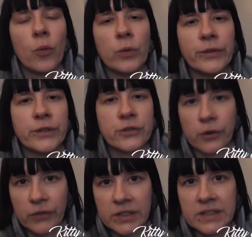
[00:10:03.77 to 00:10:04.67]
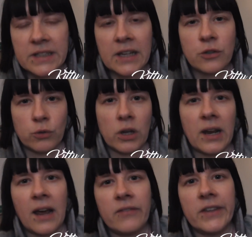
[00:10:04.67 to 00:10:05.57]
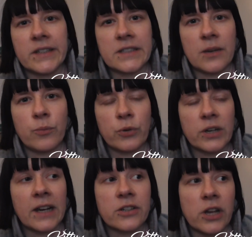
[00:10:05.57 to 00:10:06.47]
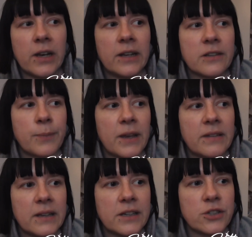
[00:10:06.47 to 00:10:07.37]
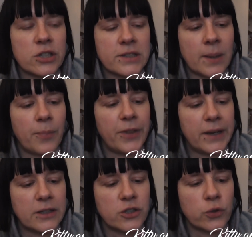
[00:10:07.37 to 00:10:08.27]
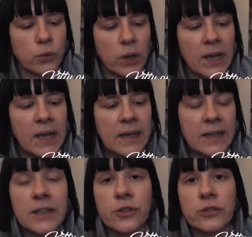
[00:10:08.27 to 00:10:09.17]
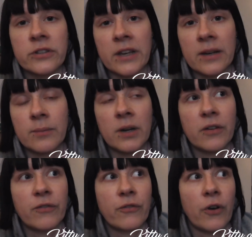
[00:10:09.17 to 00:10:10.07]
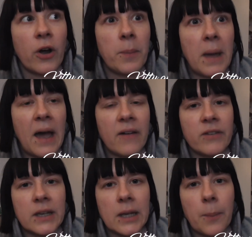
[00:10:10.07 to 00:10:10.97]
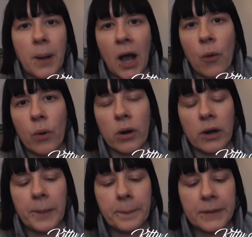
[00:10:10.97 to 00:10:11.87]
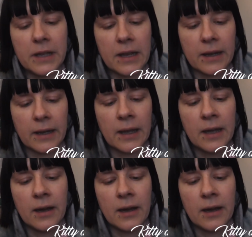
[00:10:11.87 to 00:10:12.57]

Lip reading: With the servants, they do not have that same protection. It's basically just something to hinder them from having power and being